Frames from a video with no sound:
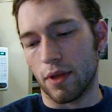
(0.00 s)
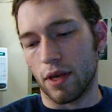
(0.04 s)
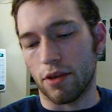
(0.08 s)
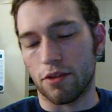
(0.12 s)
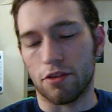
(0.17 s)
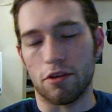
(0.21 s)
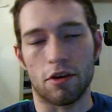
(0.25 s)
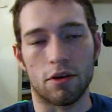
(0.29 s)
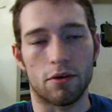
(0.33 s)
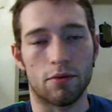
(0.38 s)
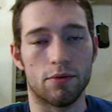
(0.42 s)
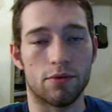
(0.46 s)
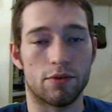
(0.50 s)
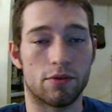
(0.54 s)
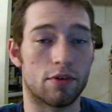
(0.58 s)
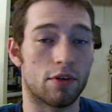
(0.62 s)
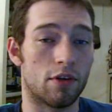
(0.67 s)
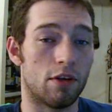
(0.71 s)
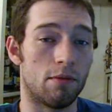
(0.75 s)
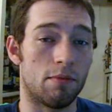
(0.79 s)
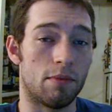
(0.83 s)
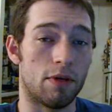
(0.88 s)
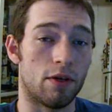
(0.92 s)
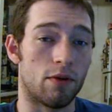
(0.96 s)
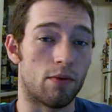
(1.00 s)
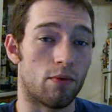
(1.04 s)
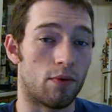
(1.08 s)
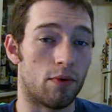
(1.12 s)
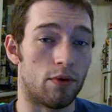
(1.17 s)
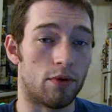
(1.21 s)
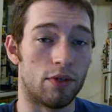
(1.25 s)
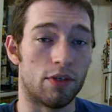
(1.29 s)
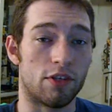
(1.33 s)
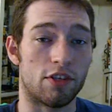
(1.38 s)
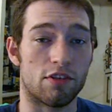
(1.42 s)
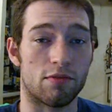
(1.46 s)
I thought it was going to be a
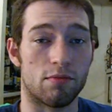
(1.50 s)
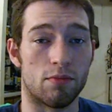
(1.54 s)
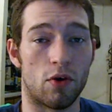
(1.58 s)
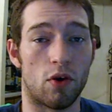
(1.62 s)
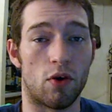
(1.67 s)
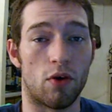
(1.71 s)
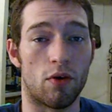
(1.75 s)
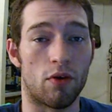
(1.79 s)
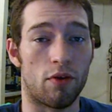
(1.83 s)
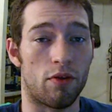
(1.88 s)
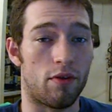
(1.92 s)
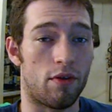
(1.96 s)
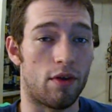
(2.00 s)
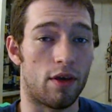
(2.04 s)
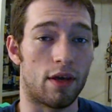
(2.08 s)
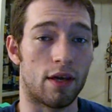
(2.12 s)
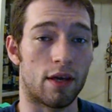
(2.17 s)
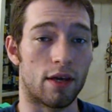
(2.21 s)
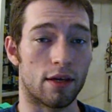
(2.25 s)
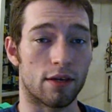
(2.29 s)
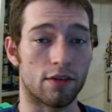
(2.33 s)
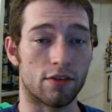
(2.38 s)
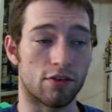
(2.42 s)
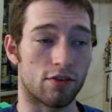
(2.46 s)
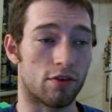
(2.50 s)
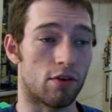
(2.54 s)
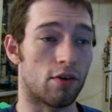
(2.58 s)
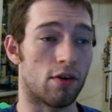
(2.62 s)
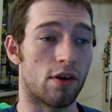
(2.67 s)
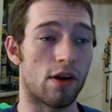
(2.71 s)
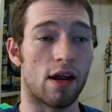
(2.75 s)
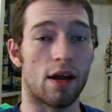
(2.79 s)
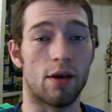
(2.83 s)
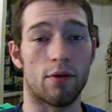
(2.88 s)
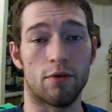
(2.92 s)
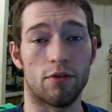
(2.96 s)
really small thing. It
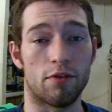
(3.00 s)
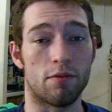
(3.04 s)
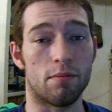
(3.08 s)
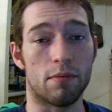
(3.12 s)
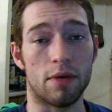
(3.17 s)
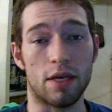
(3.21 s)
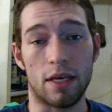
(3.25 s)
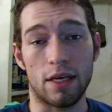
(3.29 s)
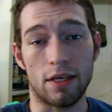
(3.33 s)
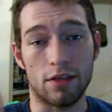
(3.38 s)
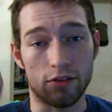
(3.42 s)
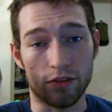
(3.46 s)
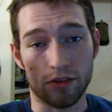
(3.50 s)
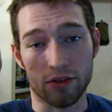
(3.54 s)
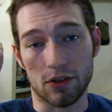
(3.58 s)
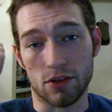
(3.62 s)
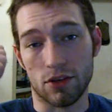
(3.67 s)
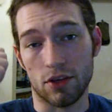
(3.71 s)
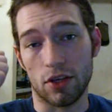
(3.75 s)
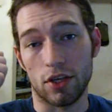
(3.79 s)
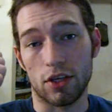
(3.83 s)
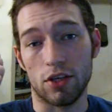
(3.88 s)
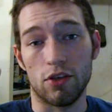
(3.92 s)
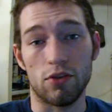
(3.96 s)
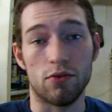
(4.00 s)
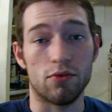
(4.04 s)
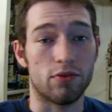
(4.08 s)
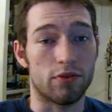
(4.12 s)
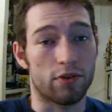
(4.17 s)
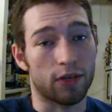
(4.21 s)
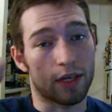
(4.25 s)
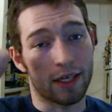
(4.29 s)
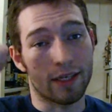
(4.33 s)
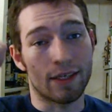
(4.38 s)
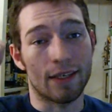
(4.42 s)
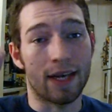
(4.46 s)
started out with me just going to use
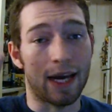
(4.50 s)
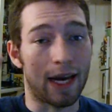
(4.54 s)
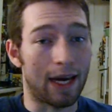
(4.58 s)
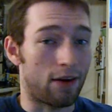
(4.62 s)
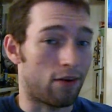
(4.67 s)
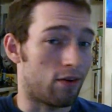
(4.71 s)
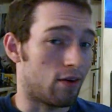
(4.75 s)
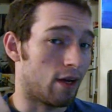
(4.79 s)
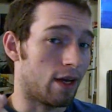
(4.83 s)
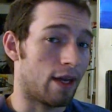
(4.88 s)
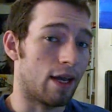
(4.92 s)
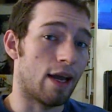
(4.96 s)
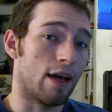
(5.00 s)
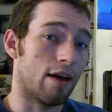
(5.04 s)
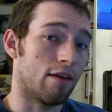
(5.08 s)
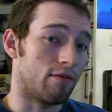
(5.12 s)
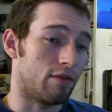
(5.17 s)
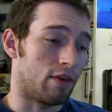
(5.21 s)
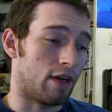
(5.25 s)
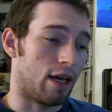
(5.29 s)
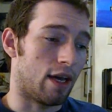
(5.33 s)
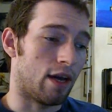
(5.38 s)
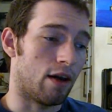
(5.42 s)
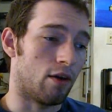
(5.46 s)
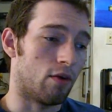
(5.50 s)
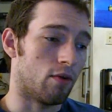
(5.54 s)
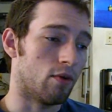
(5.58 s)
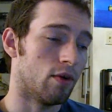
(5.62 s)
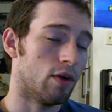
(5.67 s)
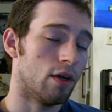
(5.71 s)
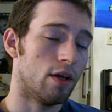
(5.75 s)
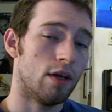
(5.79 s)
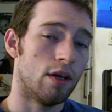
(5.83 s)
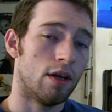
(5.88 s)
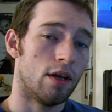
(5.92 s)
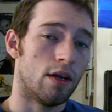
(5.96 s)
the container I have now,
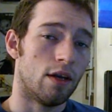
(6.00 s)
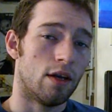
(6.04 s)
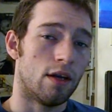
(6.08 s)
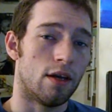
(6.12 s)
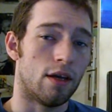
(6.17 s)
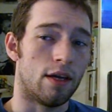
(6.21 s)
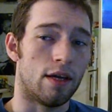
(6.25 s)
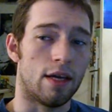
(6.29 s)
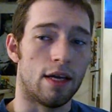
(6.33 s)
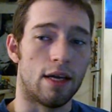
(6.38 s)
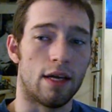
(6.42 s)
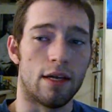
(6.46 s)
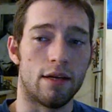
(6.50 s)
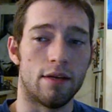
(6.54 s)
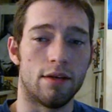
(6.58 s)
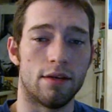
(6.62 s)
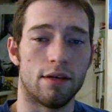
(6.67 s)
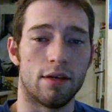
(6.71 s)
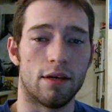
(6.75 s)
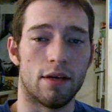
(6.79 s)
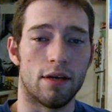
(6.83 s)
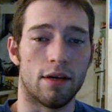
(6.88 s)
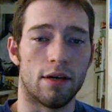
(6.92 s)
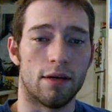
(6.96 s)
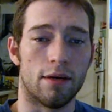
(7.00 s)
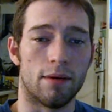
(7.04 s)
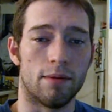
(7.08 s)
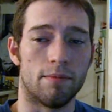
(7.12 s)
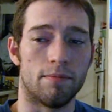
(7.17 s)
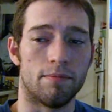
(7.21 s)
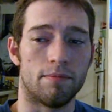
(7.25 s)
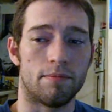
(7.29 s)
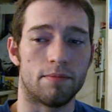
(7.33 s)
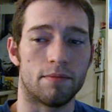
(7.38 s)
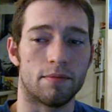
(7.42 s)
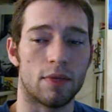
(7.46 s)
and
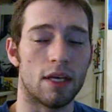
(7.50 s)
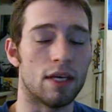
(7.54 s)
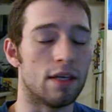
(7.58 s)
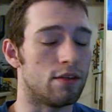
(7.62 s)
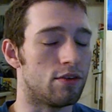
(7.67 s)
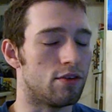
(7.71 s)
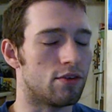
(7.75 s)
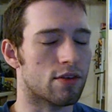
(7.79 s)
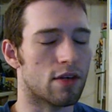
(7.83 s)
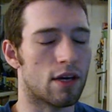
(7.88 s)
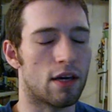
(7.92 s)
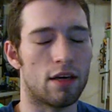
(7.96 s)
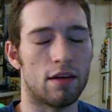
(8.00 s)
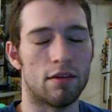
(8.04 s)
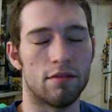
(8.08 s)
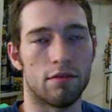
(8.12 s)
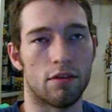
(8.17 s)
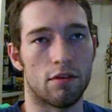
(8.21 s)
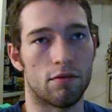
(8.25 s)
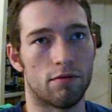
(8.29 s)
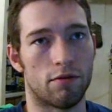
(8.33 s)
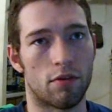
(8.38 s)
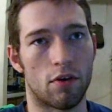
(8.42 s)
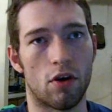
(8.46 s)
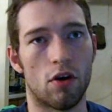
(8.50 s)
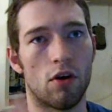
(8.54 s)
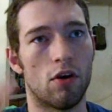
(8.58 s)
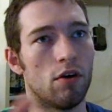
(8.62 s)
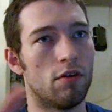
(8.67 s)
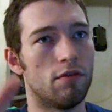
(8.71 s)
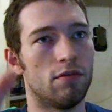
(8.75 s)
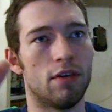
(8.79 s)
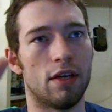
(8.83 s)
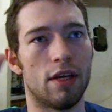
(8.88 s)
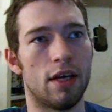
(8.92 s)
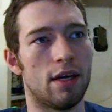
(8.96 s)
um, it just kind of
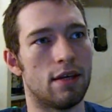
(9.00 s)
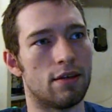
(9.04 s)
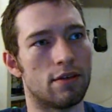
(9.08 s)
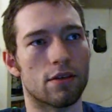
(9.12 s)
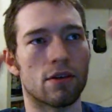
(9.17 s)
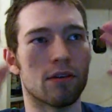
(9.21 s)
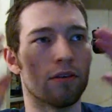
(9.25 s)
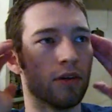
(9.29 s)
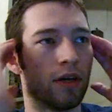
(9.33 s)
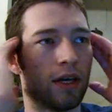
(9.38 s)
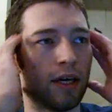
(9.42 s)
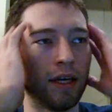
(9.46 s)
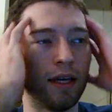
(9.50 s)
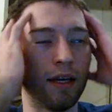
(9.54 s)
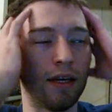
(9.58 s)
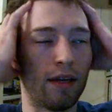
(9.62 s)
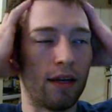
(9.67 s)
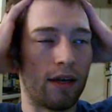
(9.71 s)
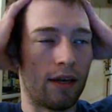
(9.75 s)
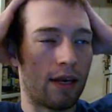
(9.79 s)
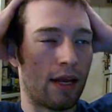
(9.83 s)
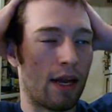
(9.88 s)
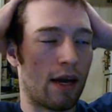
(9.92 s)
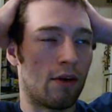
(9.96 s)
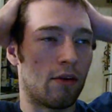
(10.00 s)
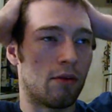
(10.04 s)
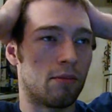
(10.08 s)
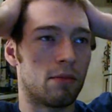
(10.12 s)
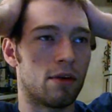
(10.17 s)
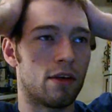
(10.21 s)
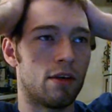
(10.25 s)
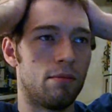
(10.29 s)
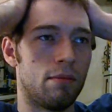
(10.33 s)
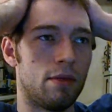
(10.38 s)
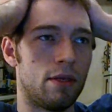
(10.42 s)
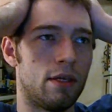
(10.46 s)
evolved and escalated, and now I'm
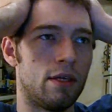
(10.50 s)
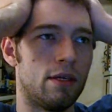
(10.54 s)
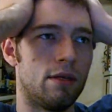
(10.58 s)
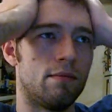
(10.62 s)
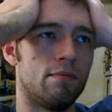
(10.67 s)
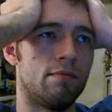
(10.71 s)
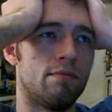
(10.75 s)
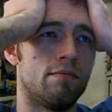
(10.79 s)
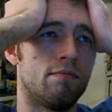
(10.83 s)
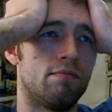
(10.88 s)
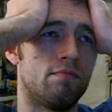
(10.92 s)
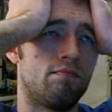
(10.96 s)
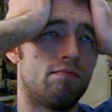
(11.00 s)
going to be